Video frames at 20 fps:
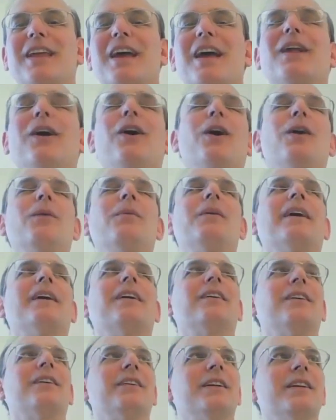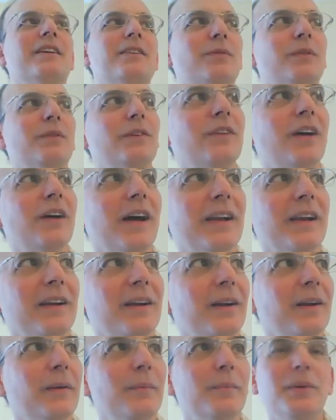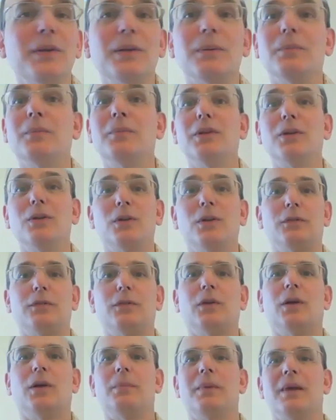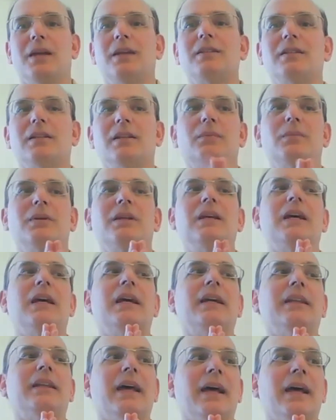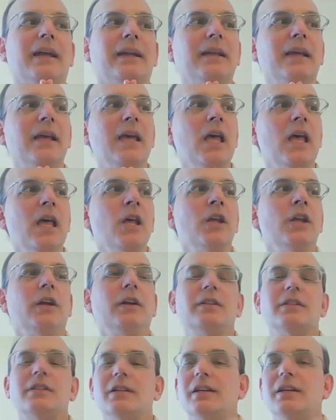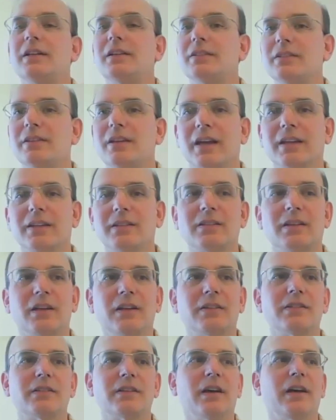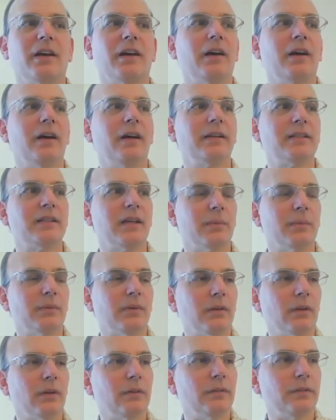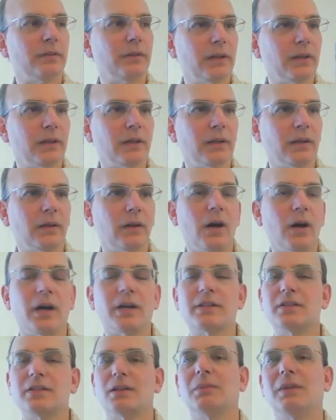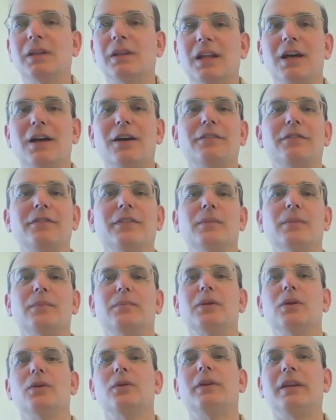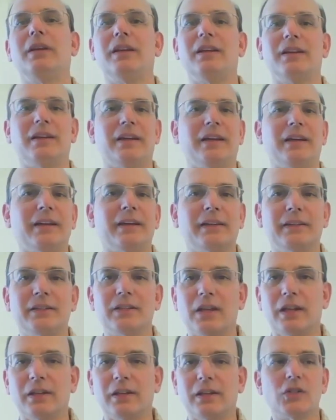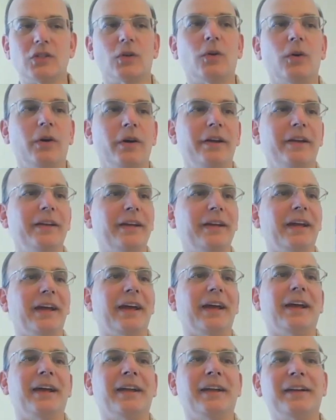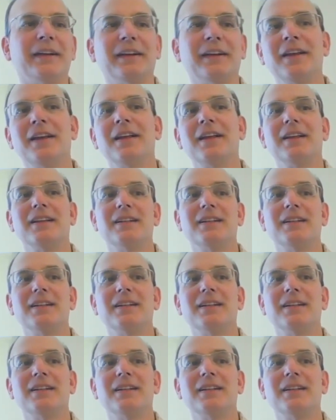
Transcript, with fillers: again. Oh my goodness, we've got a beautiful, amazing being that she has got such a depth of uh, awesome love and beauty and, and joy and